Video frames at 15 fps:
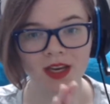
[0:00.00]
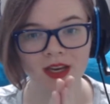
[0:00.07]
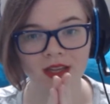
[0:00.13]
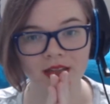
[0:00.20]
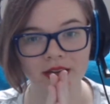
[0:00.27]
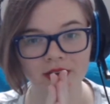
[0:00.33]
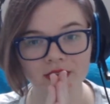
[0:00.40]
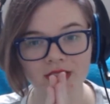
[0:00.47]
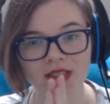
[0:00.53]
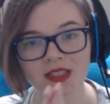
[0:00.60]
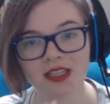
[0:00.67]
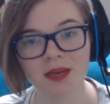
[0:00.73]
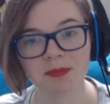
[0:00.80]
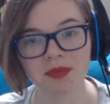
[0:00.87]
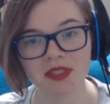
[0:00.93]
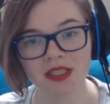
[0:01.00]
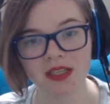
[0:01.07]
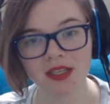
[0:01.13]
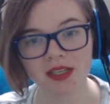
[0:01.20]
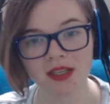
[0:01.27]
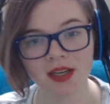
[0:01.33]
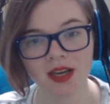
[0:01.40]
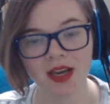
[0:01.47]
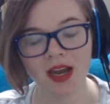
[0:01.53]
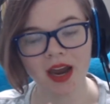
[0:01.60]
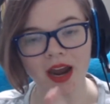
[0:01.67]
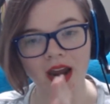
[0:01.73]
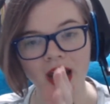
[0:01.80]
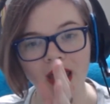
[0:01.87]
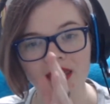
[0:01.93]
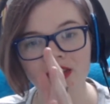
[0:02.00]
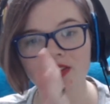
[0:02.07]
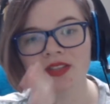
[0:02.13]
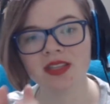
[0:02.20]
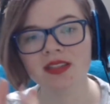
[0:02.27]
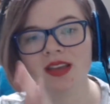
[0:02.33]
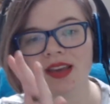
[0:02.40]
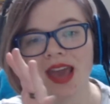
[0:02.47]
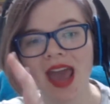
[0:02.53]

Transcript: there's tipsy, and there's this, like,